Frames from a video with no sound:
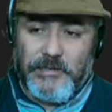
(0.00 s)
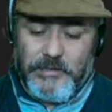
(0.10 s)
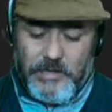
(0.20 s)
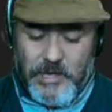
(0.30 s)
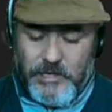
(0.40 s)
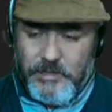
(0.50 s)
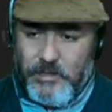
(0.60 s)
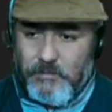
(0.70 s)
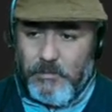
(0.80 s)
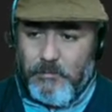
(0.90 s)
That is
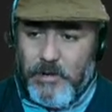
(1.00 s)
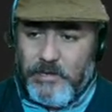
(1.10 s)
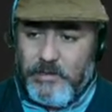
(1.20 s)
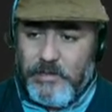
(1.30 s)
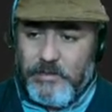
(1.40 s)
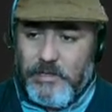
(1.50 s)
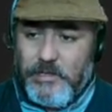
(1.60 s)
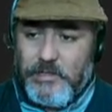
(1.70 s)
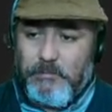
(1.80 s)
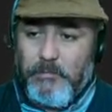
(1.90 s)
common practice
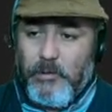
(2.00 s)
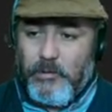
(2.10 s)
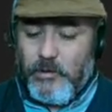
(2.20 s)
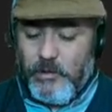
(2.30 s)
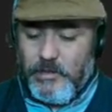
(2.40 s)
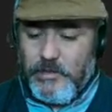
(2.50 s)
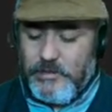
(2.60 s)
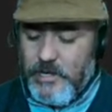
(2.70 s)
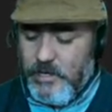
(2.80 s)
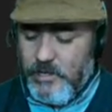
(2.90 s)
is put this
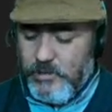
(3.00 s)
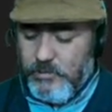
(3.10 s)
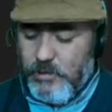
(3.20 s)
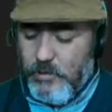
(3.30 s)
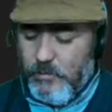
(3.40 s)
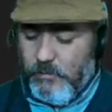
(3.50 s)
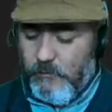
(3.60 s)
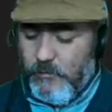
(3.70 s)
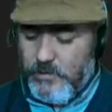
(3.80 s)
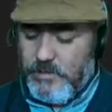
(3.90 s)
line into a loop,
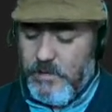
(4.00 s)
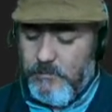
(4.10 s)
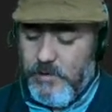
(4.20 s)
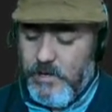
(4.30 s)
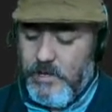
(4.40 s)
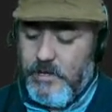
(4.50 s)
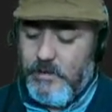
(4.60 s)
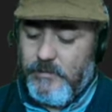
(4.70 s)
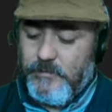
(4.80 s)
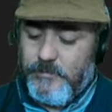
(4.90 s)
for example,
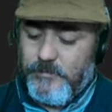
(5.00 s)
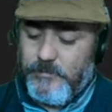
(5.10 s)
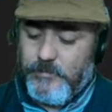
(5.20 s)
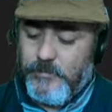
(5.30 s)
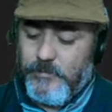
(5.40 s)
in